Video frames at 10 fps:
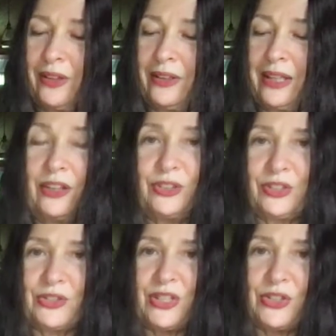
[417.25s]
Celtic
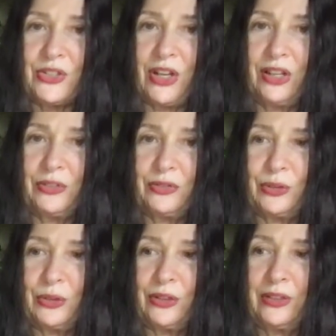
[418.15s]
sea salt
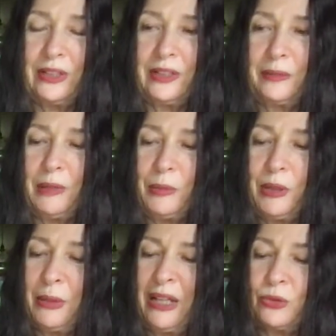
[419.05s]
for maybe
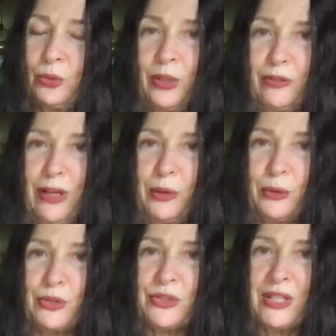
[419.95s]
about 12
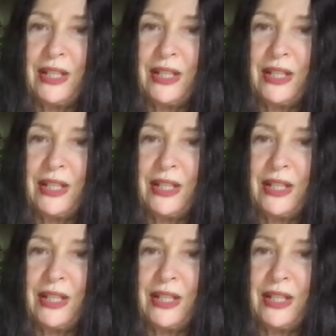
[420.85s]
hours.